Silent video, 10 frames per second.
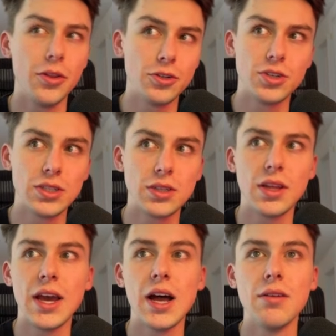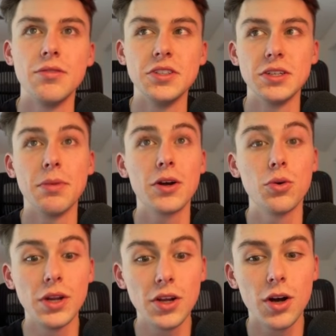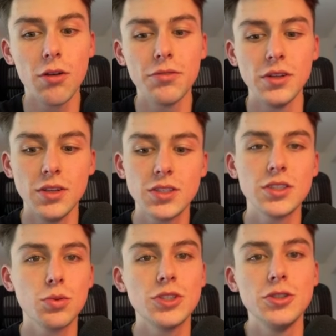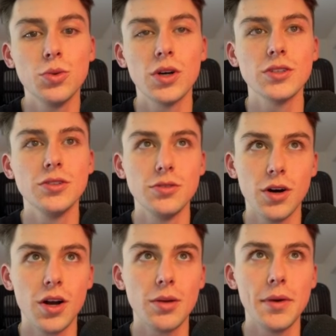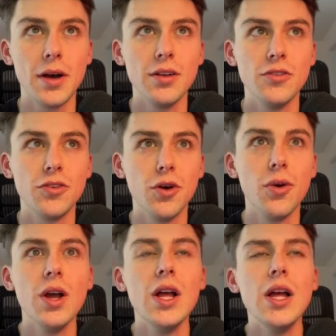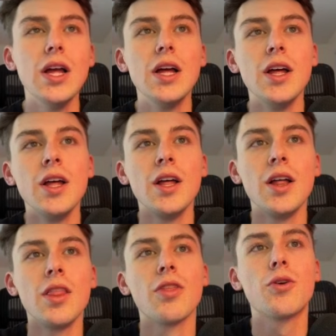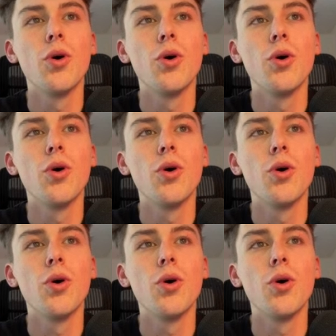drink that they have, is it about quitting coffee? This is what you want to talk about. And so the goal